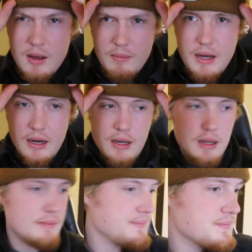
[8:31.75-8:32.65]

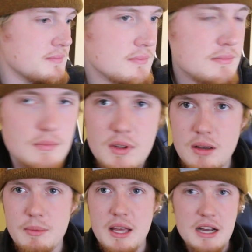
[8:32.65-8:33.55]
But
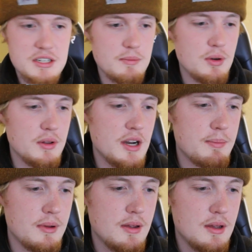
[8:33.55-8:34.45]
let me actually pull it
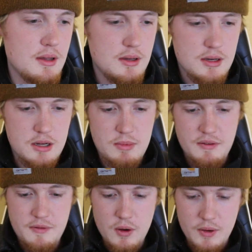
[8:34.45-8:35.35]
up on my
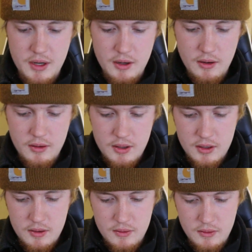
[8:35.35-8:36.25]
phone here
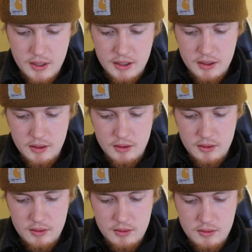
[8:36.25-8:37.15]
so I can
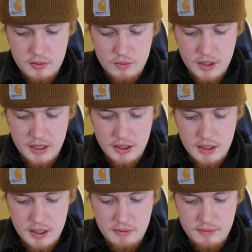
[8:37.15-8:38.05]
read it
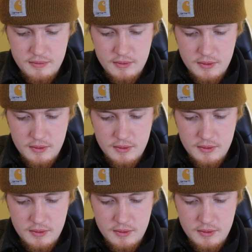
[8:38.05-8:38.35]
off,